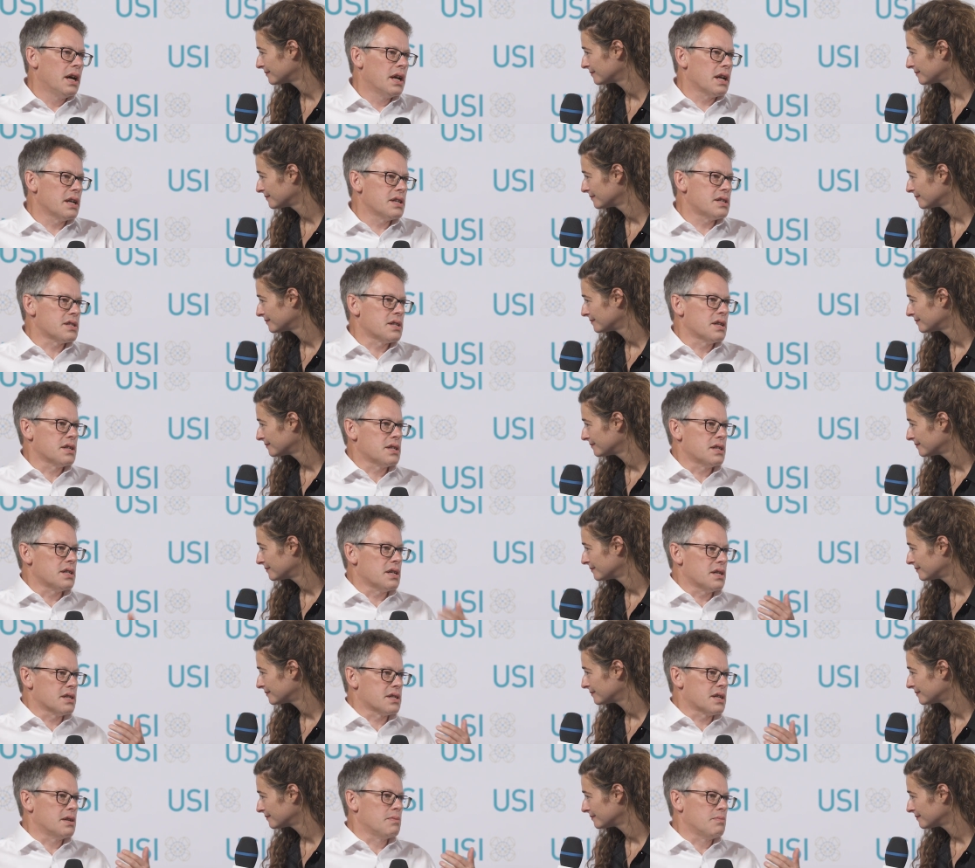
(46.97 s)
Speaker 1: And I
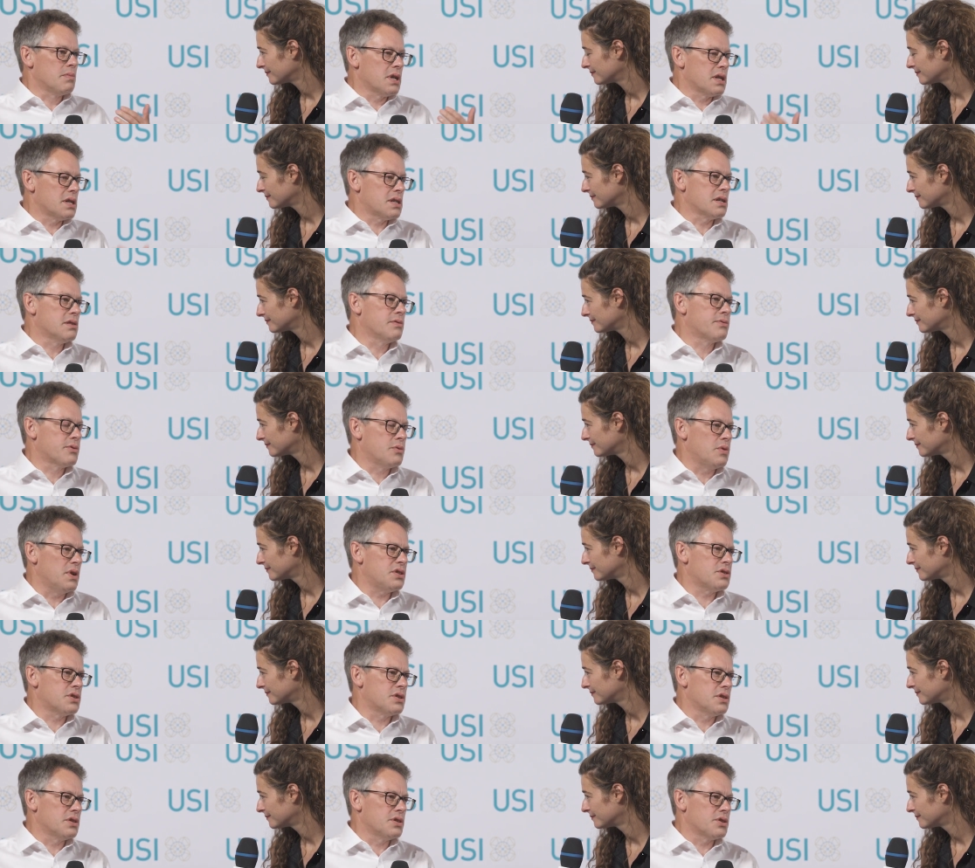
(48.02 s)
started asking myself
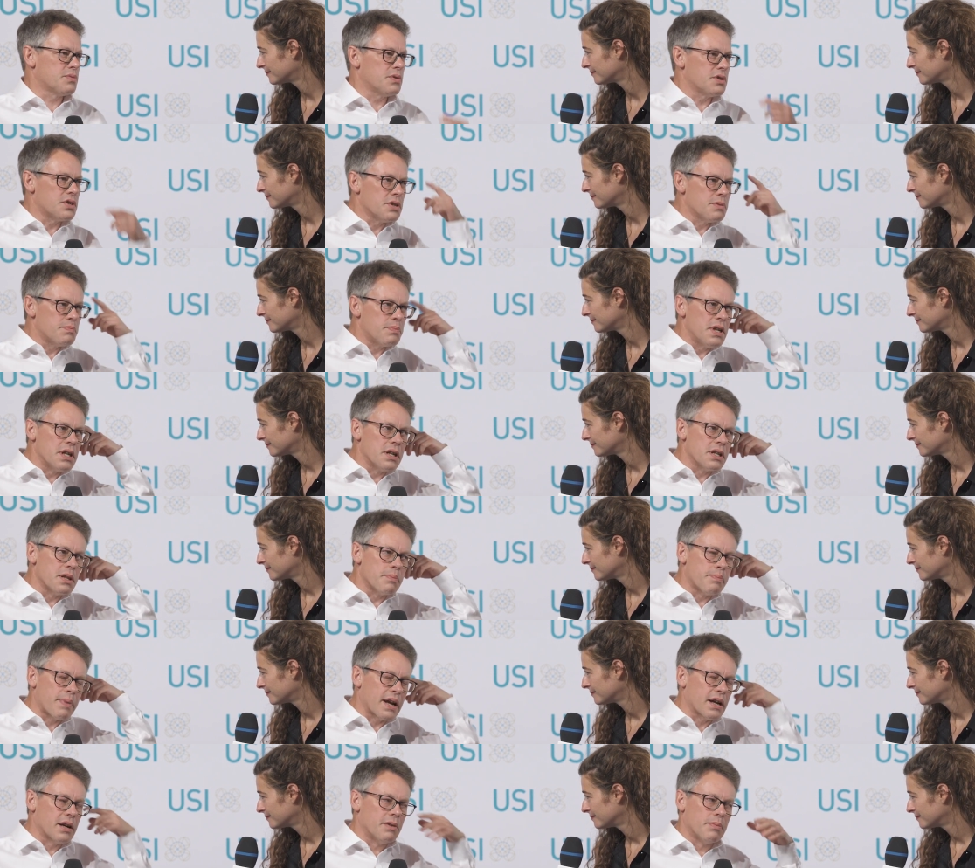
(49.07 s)
questions which had been at
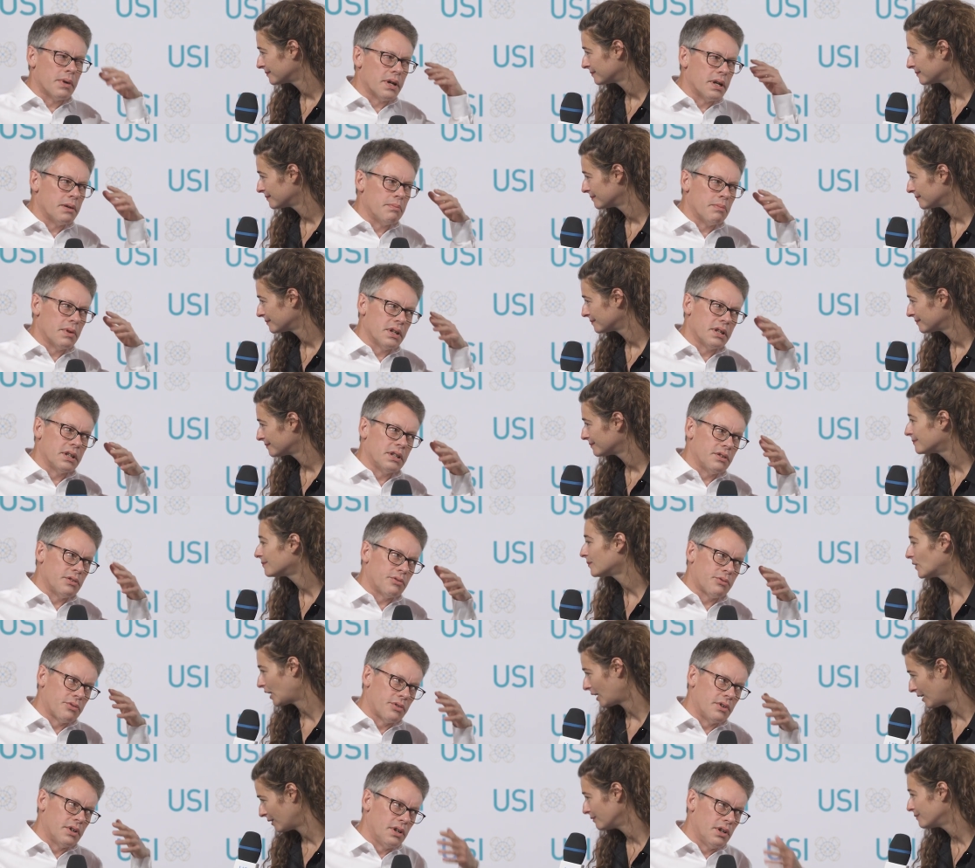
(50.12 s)
the back of my
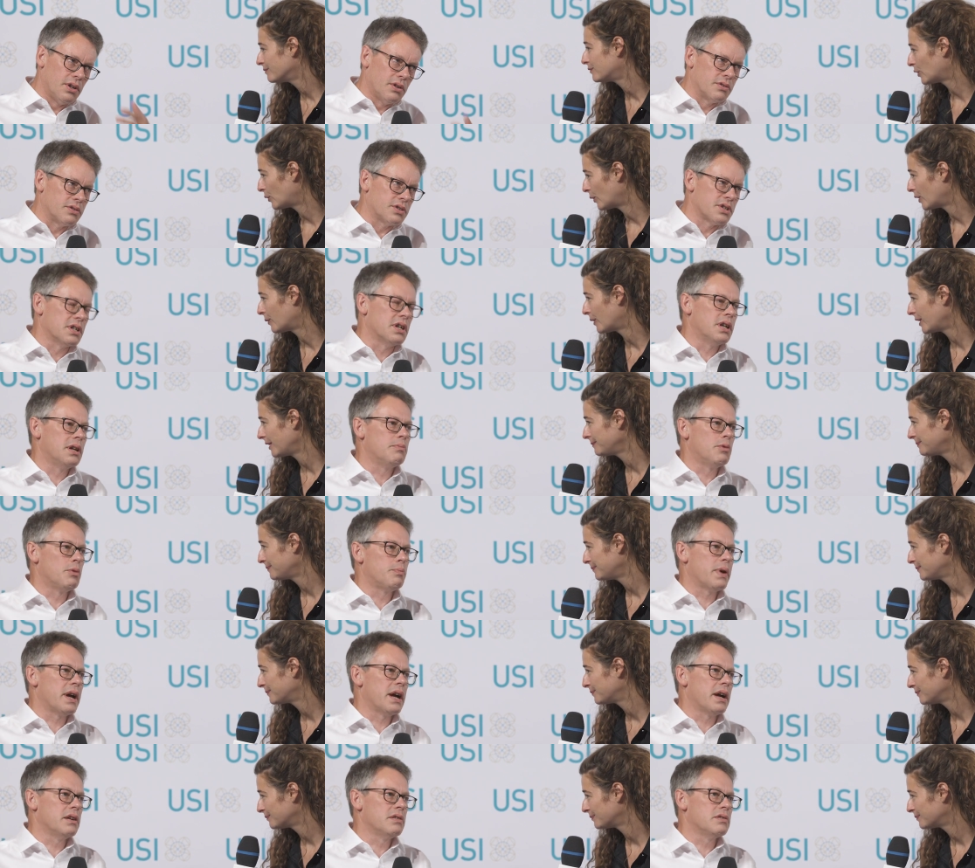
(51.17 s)
mind yeah, for a long time well.
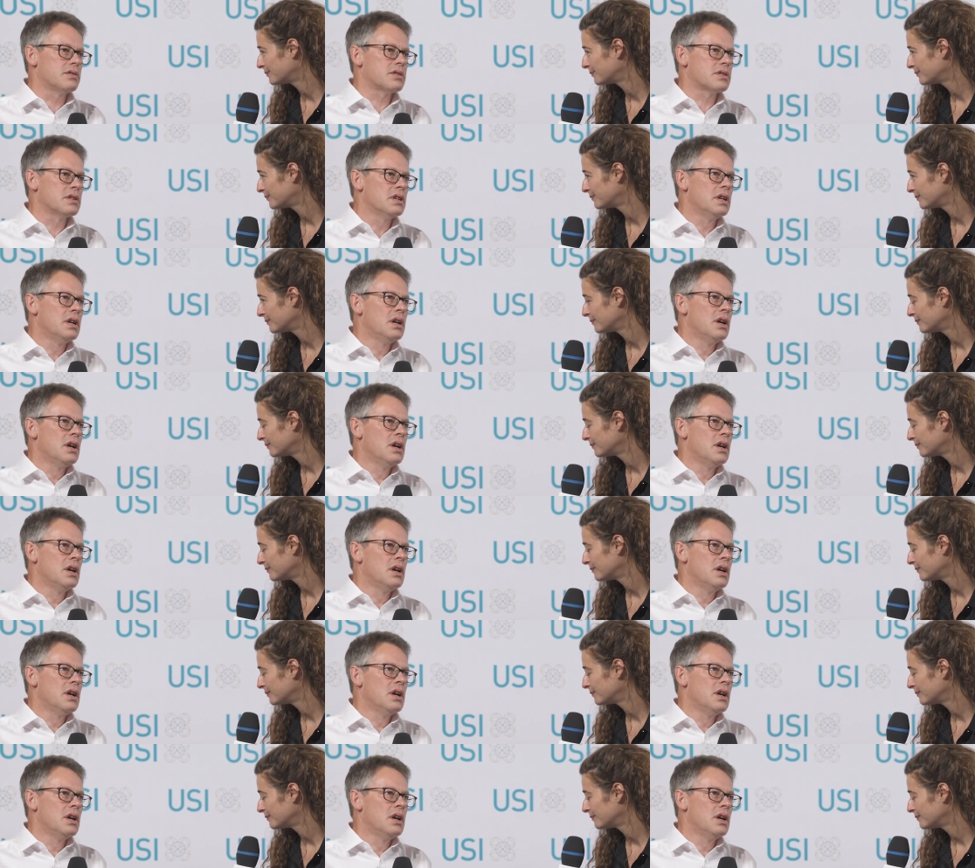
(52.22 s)
about